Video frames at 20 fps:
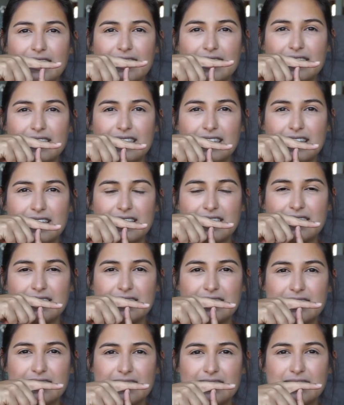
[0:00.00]
this,
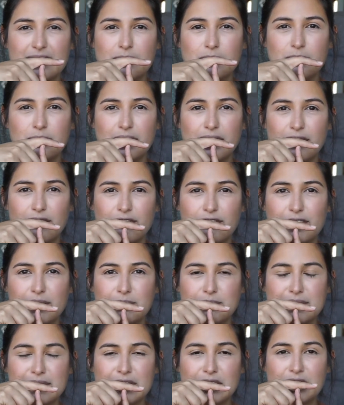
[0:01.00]
but
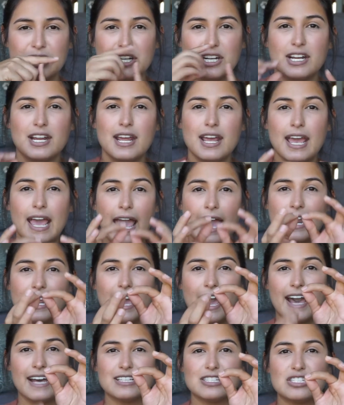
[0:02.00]
flimsier, and it
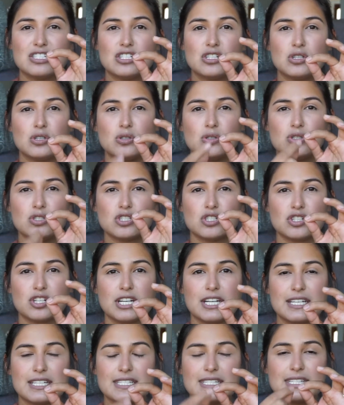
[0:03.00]
has two
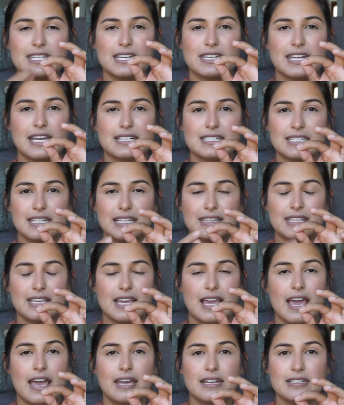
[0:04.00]
strings connected at the
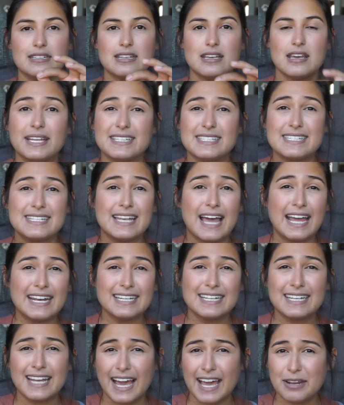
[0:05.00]
end. It's
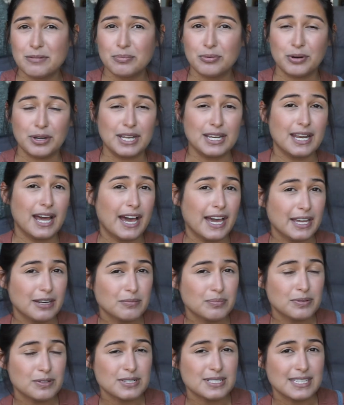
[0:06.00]

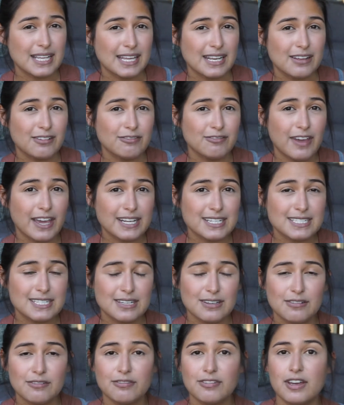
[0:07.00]
99.9%
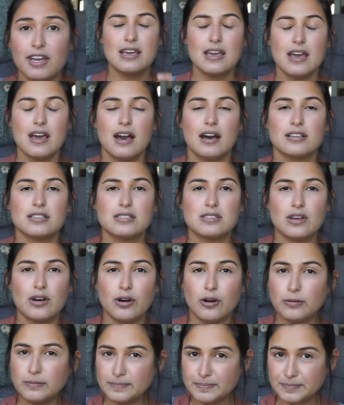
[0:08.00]
effective. So